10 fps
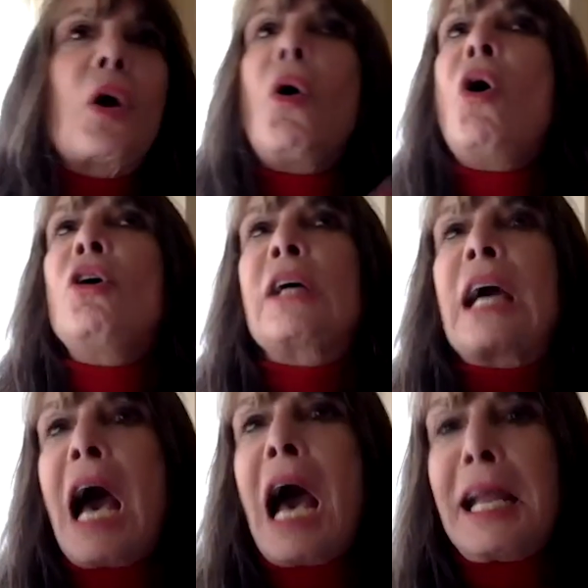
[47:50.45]
all
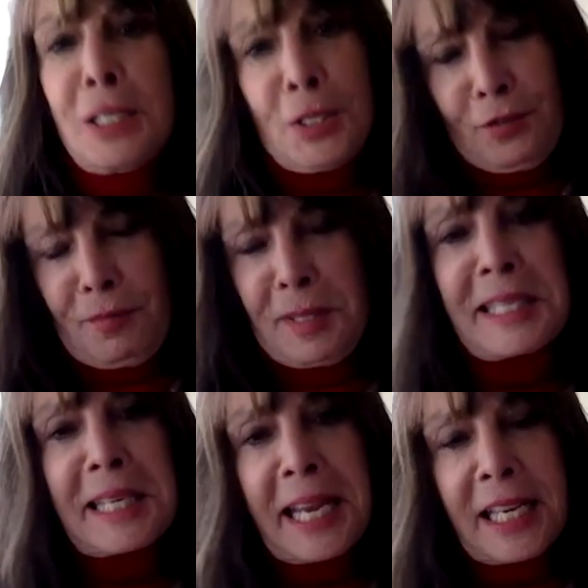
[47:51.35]
kinds of
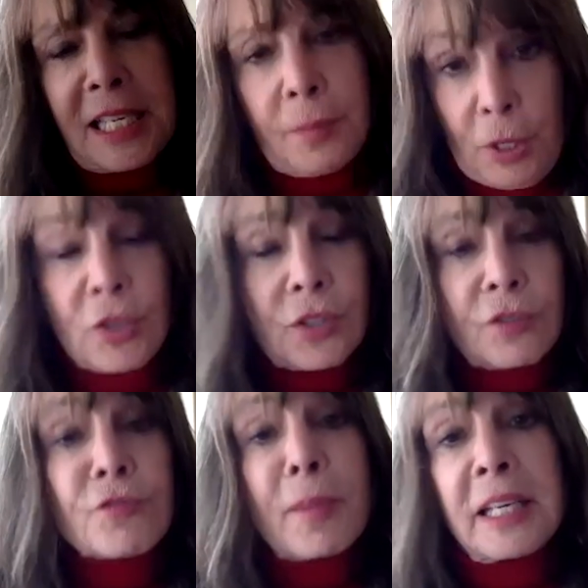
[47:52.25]
mistakes because
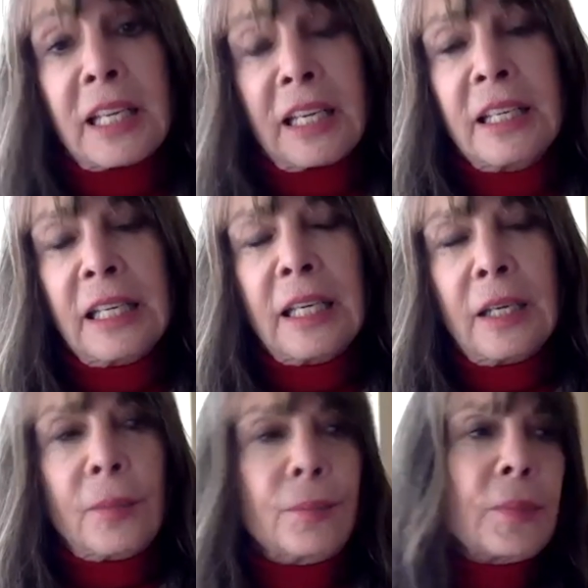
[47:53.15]
of money.
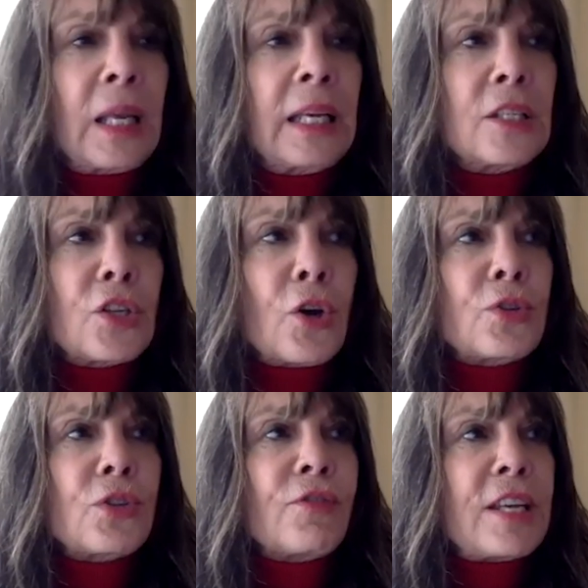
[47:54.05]
So
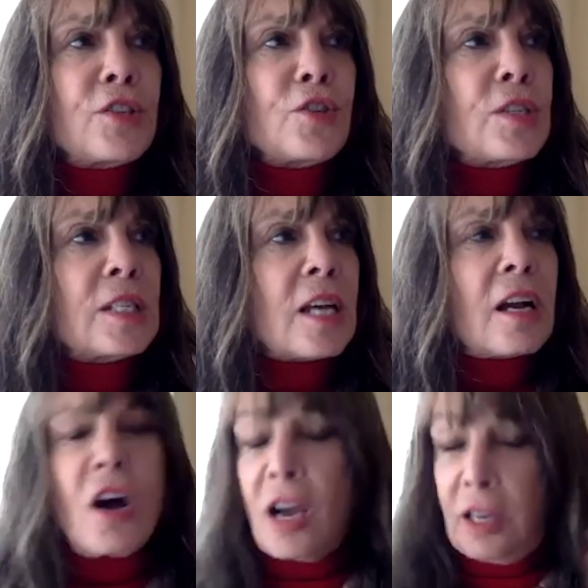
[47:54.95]
Sylvester stuck
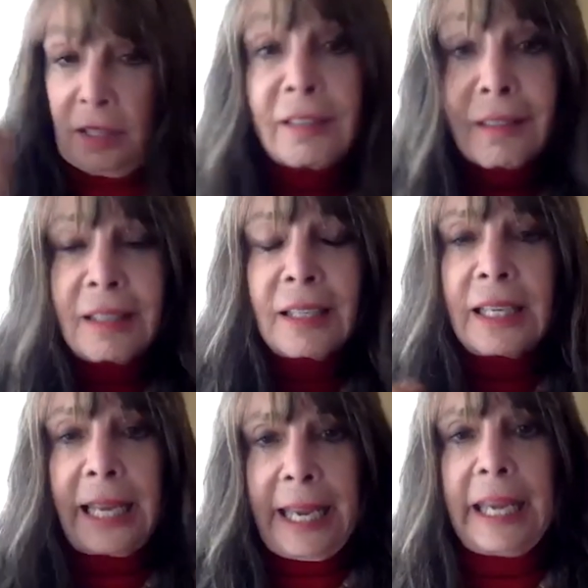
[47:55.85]
on
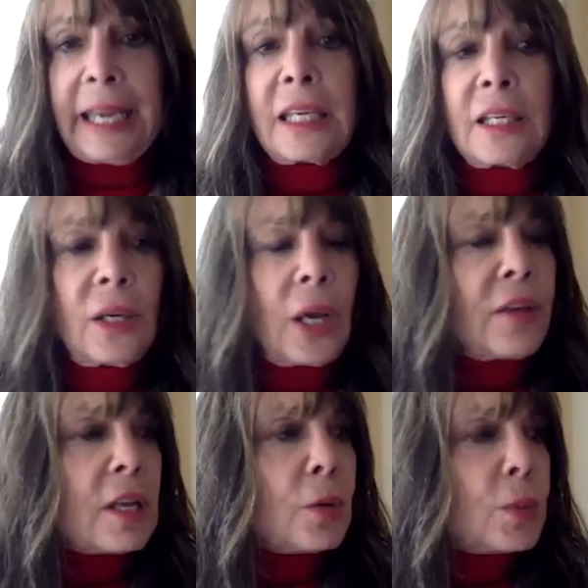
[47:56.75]
a, I
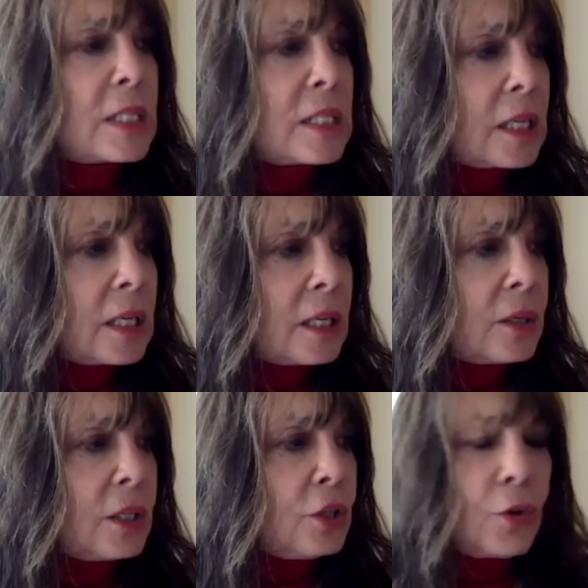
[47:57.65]
think it was, uh,
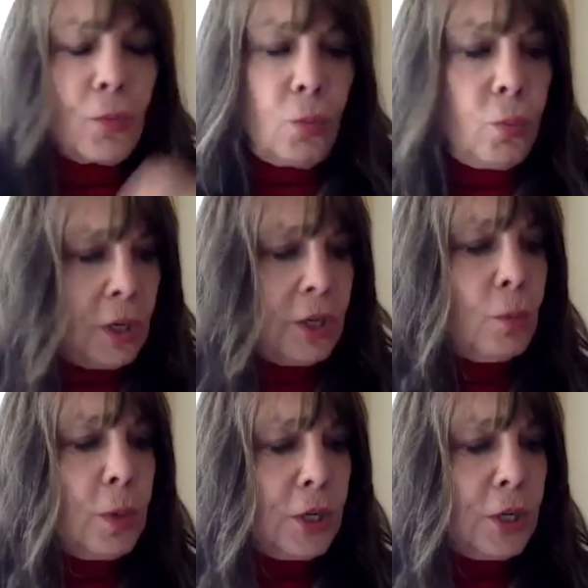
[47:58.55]
you know, what what do